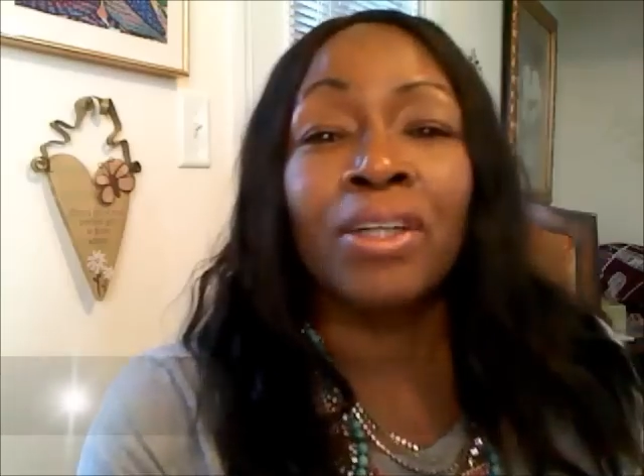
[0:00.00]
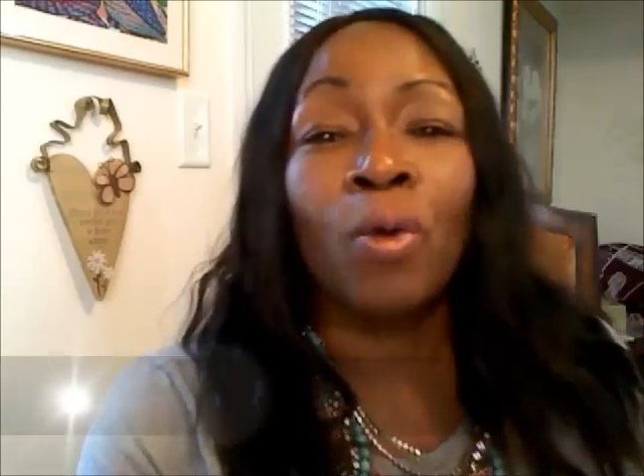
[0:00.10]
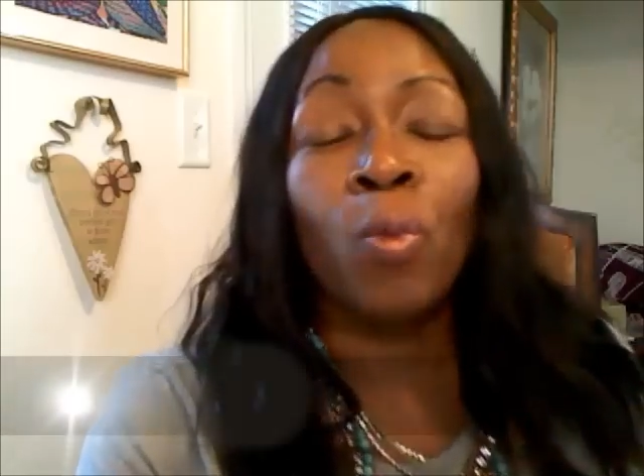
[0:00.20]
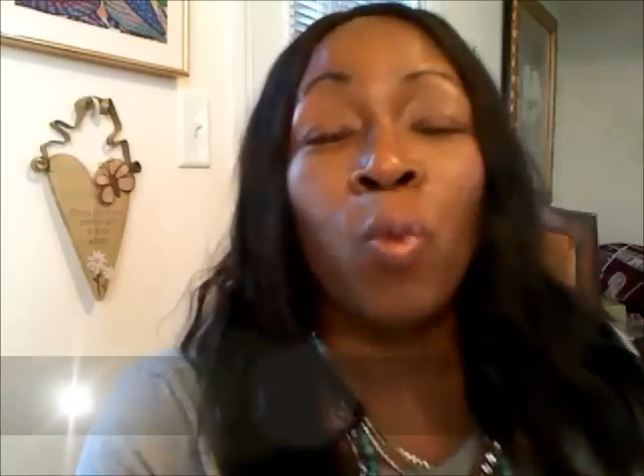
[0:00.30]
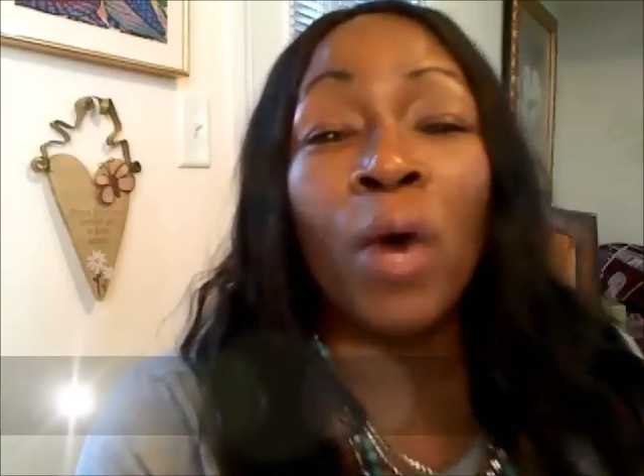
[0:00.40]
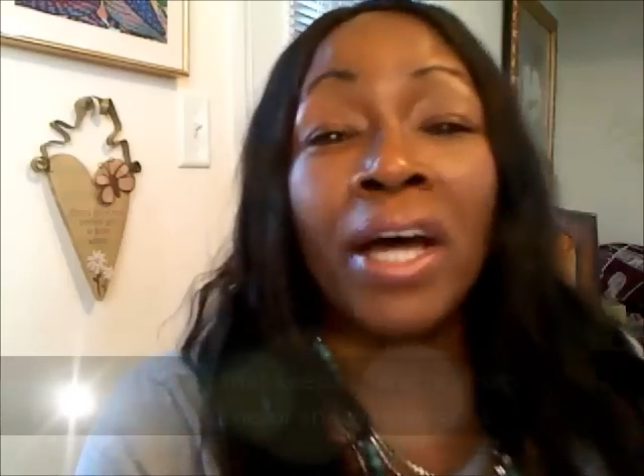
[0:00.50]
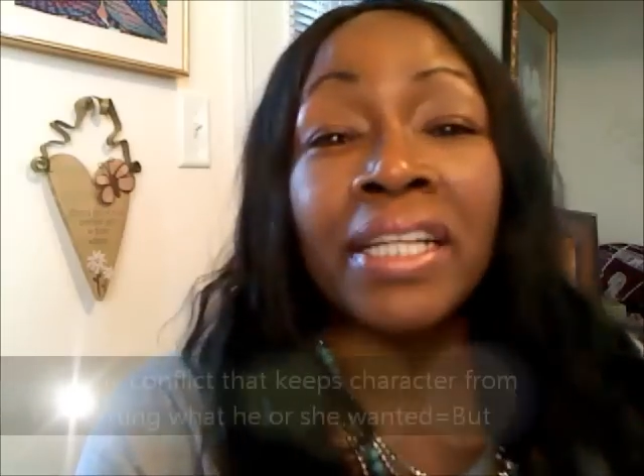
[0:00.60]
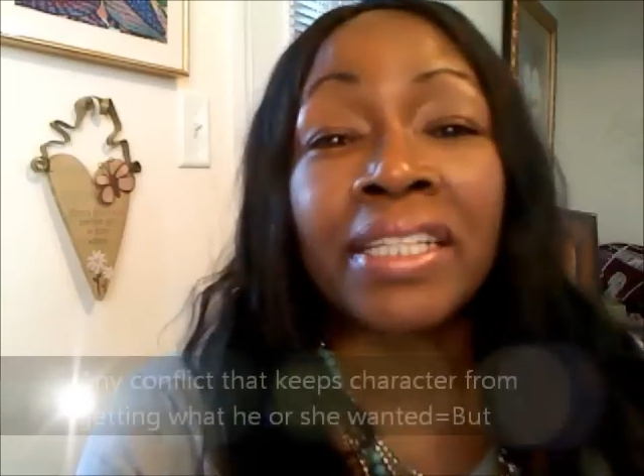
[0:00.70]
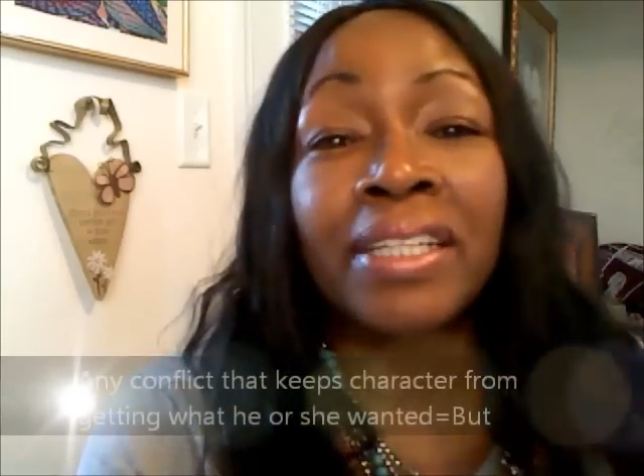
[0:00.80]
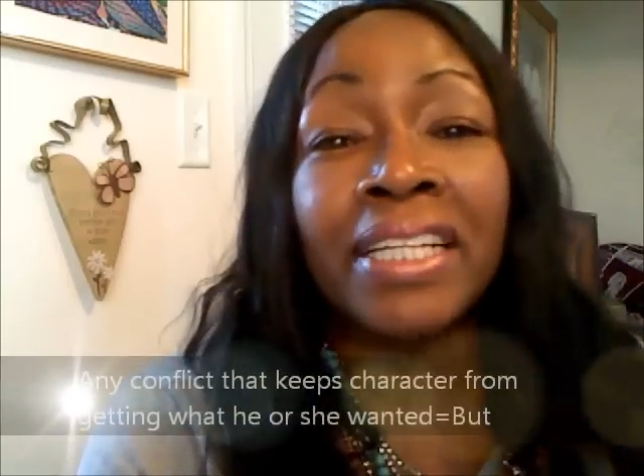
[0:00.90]
what
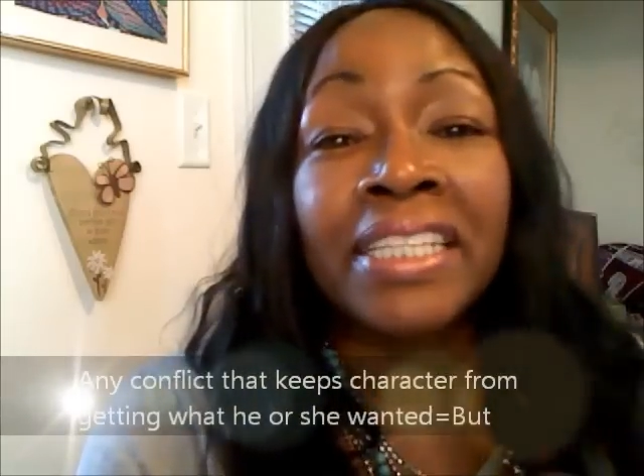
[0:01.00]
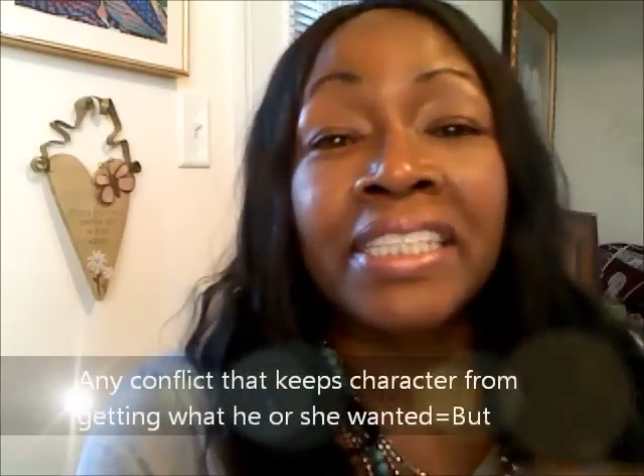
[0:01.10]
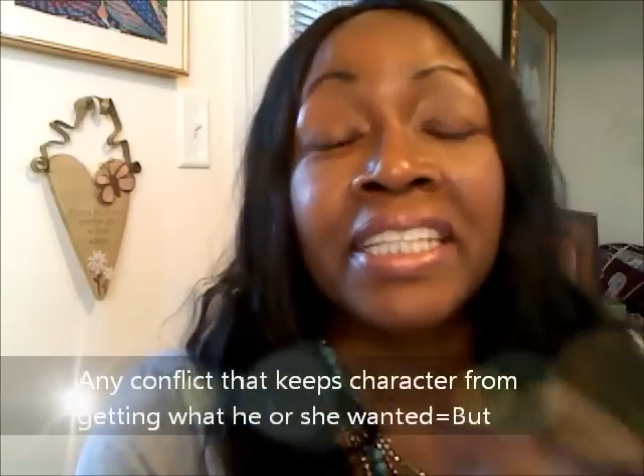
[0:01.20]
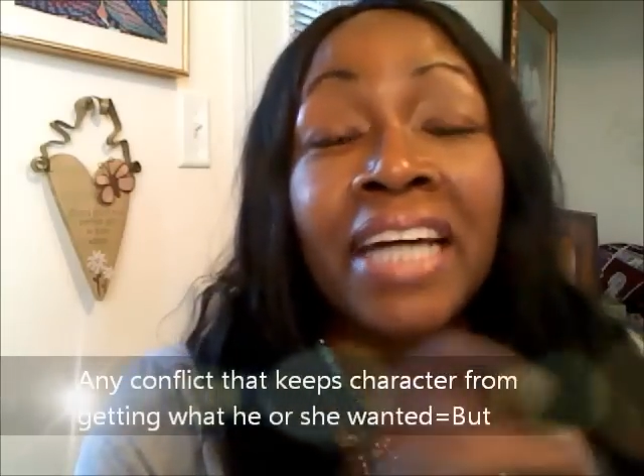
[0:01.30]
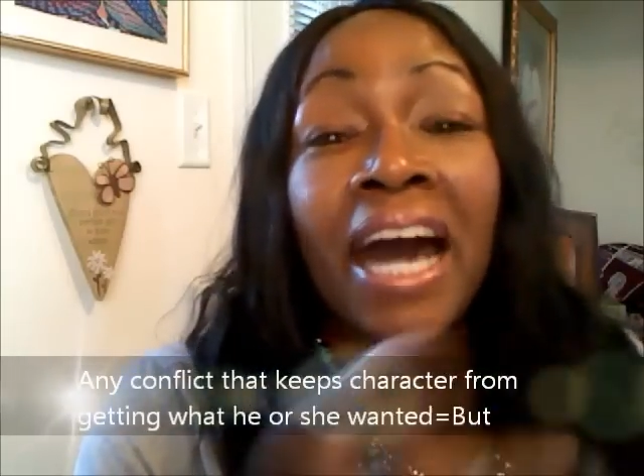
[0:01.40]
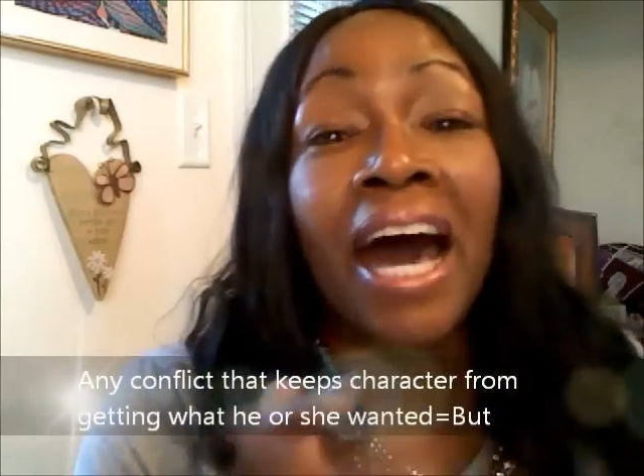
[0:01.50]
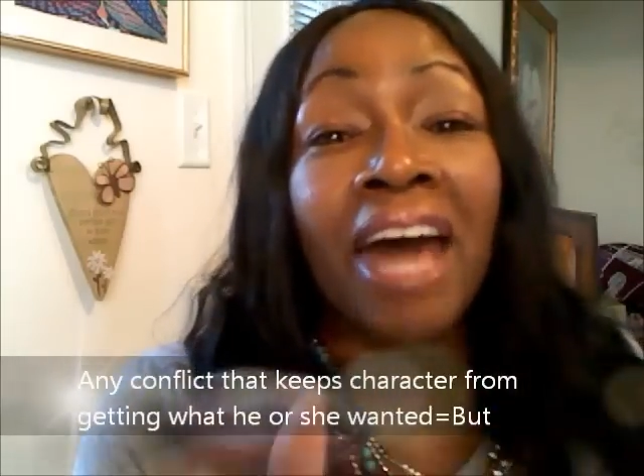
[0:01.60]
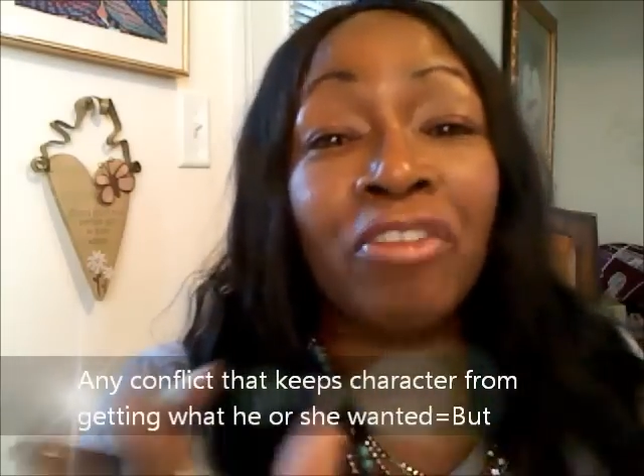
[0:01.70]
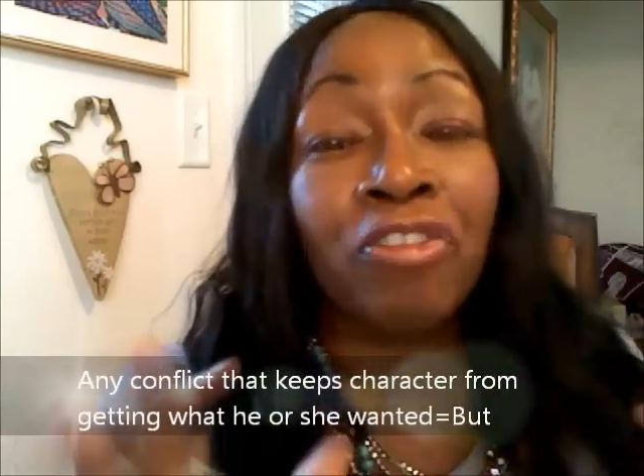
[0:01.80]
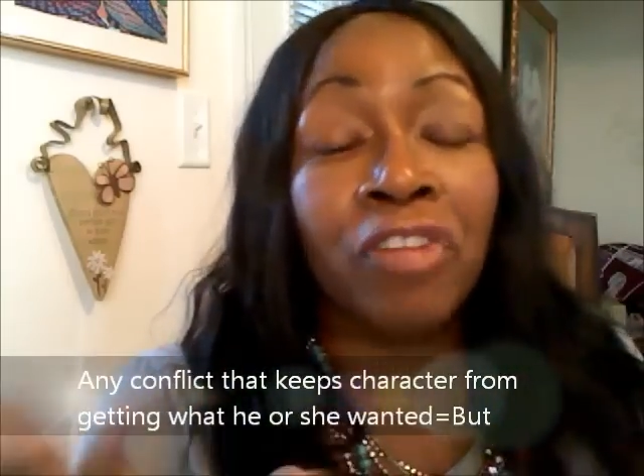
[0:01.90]
is the
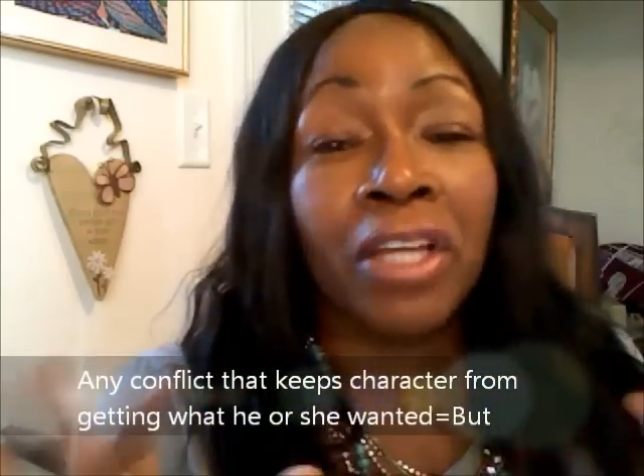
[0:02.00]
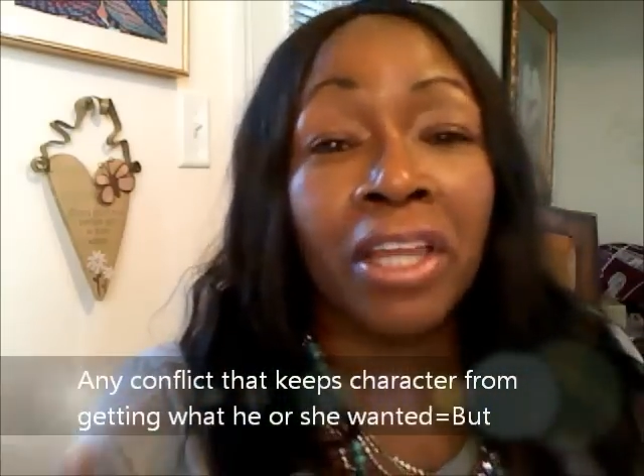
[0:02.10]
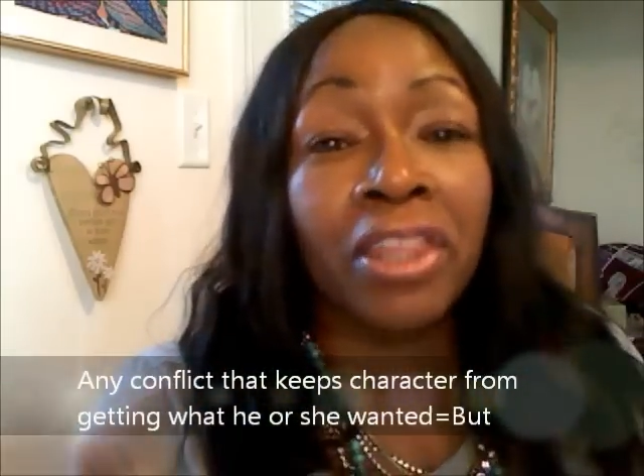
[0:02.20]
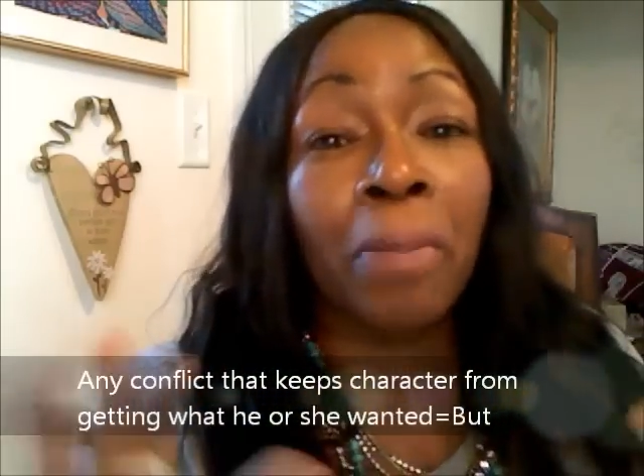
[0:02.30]
conflict?